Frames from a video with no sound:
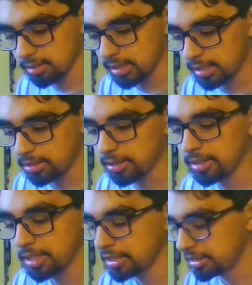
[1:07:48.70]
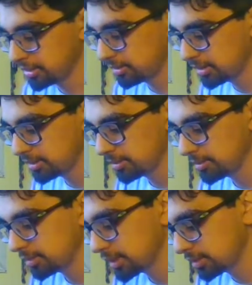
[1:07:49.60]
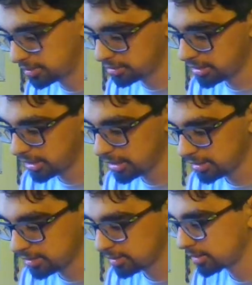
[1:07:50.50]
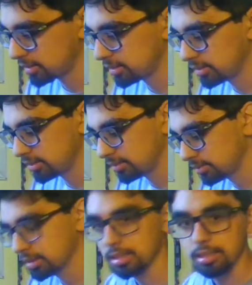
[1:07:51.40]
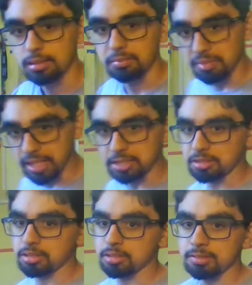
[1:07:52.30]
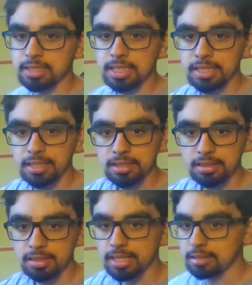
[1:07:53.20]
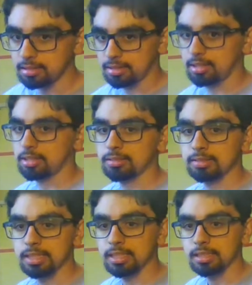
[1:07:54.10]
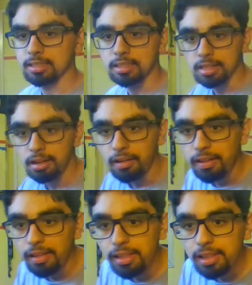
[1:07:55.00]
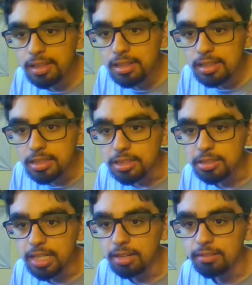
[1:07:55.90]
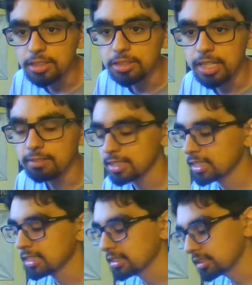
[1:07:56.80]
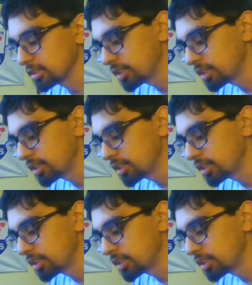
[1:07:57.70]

That car that I showed you, this truck, that truck over there, that car over there. Do you have a driver's license?